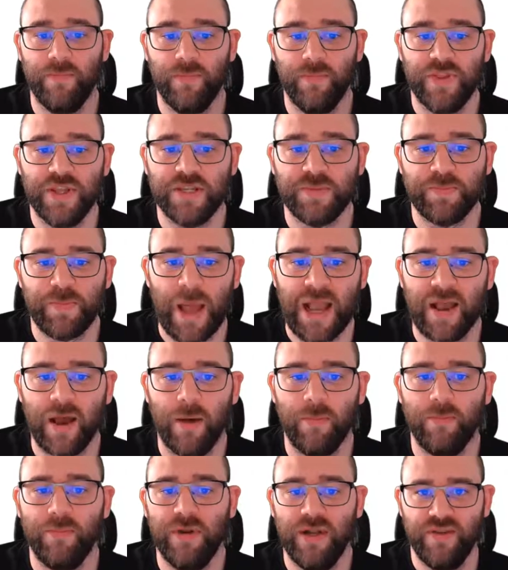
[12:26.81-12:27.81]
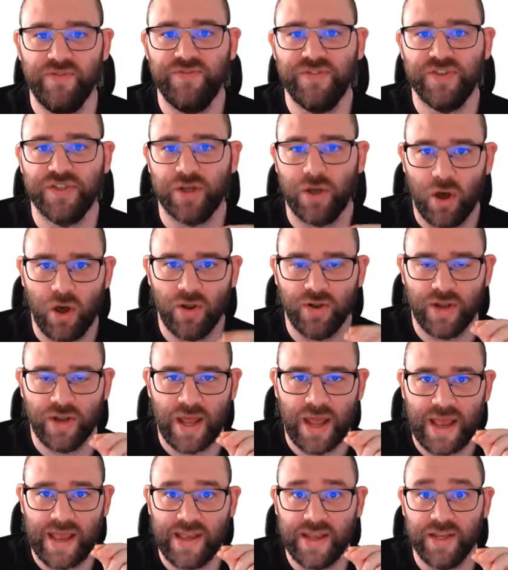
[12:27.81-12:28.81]
this backup lives on
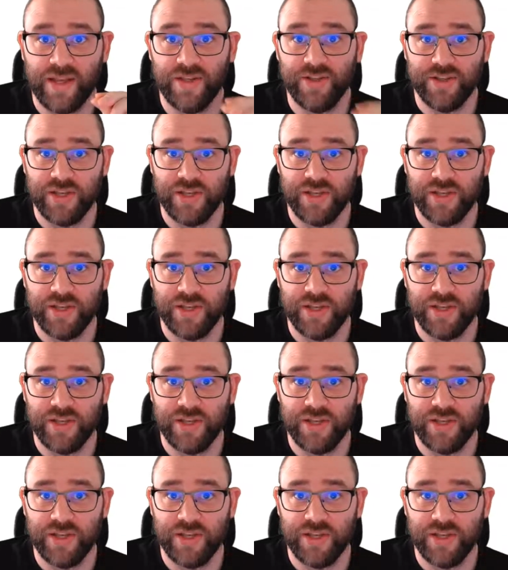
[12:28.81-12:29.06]
a